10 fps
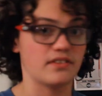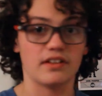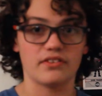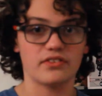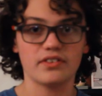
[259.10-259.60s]

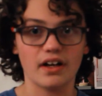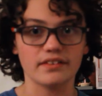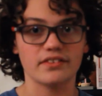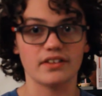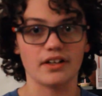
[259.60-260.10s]

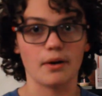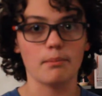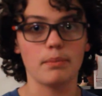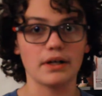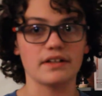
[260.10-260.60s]
disgusting,
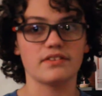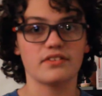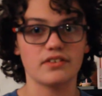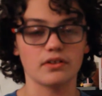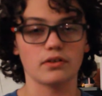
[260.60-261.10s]
but it's
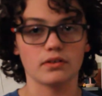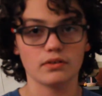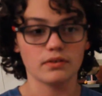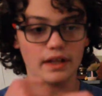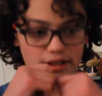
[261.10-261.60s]
still,
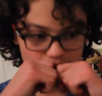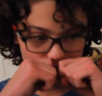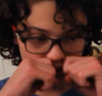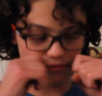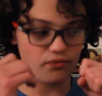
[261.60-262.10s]

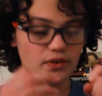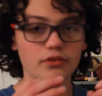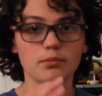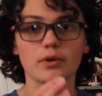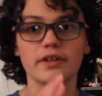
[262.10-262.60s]
it
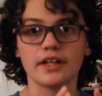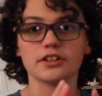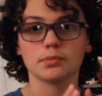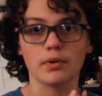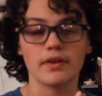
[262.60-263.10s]
feels more
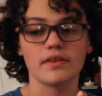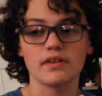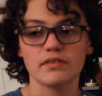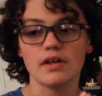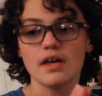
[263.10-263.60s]
tangible than
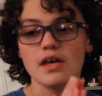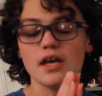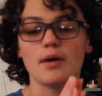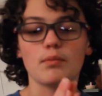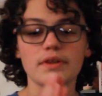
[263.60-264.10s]
this.
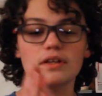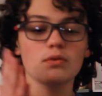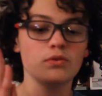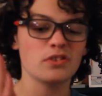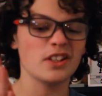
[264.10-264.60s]
And when they
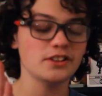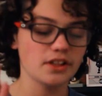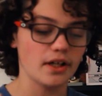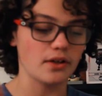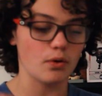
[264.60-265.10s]
use
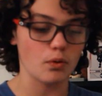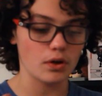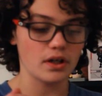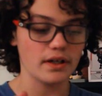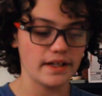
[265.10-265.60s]
CGI
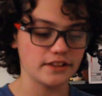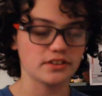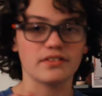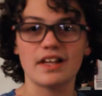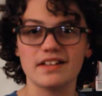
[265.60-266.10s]
gore,
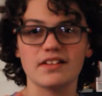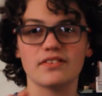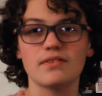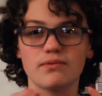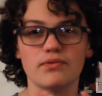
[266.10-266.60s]
it
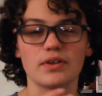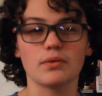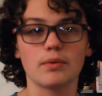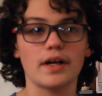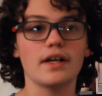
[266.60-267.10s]
doesn't
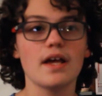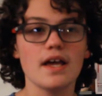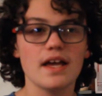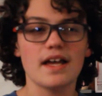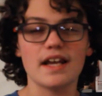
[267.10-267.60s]
feel right.
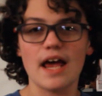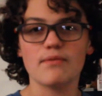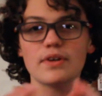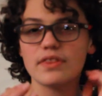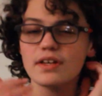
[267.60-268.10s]
And
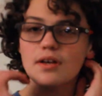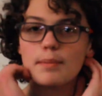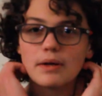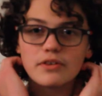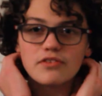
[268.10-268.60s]
everything
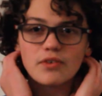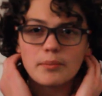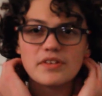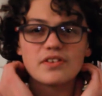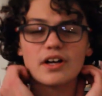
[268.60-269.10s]
about this
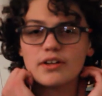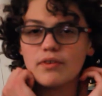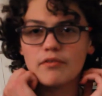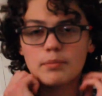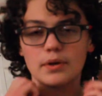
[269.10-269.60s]
film is kind of
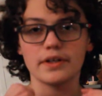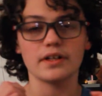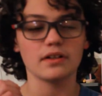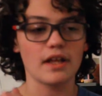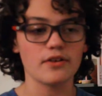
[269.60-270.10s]

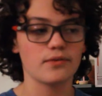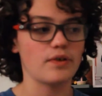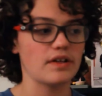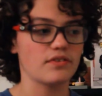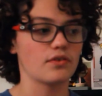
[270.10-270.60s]
off-putting.
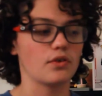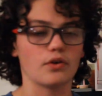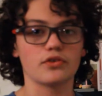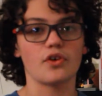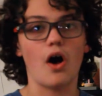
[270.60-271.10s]
Leatherface
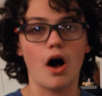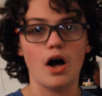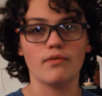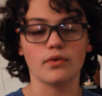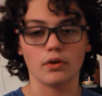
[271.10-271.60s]
looks
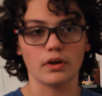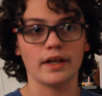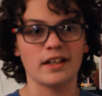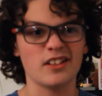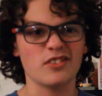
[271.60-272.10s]
awful.
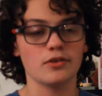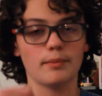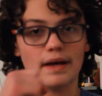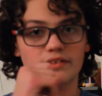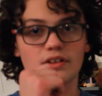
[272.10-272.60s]
His new
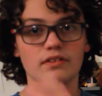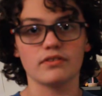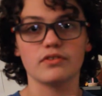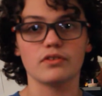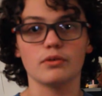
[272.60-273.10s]
mask is
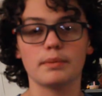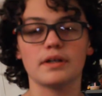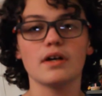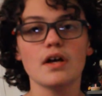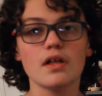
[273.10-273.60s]

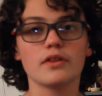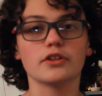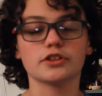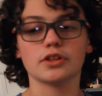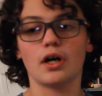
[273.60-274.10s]
stupid.
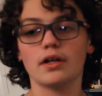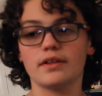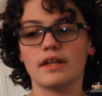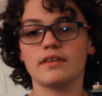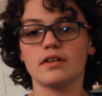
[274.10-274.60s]
The
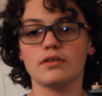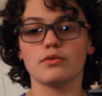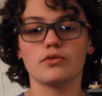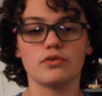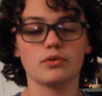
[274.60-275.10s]
shot that they
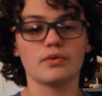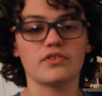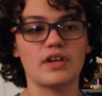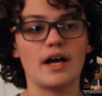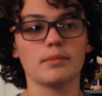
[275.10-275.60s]
used to
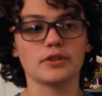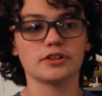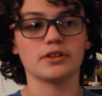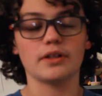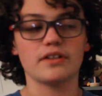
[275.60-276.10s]

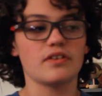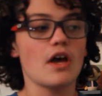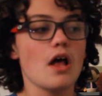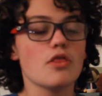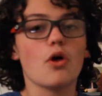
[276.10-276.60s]
establish it,
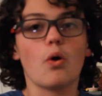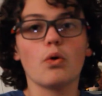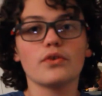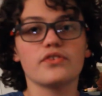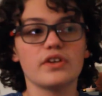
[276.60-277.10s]
the
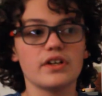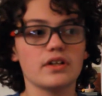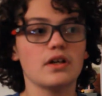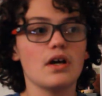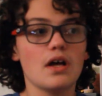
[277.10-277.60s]
whole
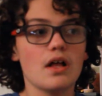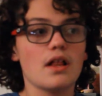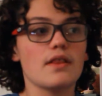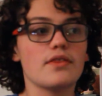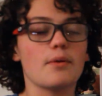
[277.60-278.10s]
scene,
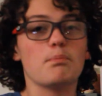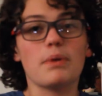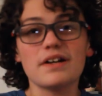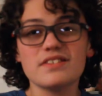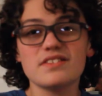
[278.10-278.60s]
the
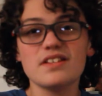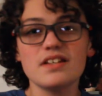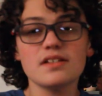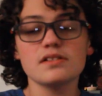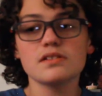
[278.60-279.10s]
bus
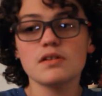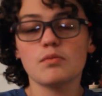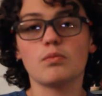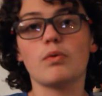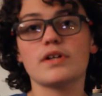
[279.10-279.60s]
scene
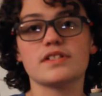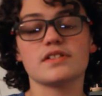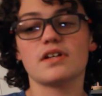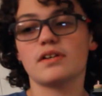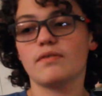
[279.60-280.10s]

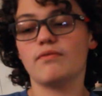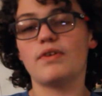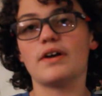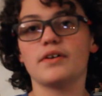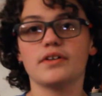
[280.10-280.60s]
was
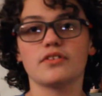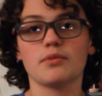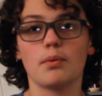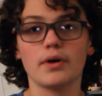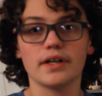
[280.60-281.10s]
very
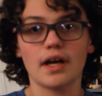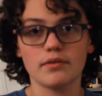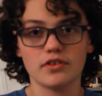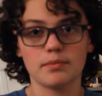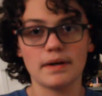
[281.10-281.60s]
disappointing. I
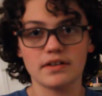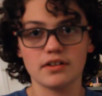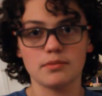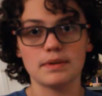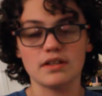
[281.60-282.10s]
was expecting
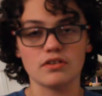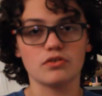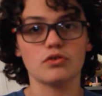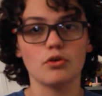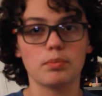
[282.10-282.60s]
it to be the
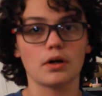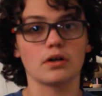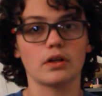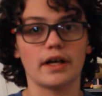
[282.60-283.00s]
super,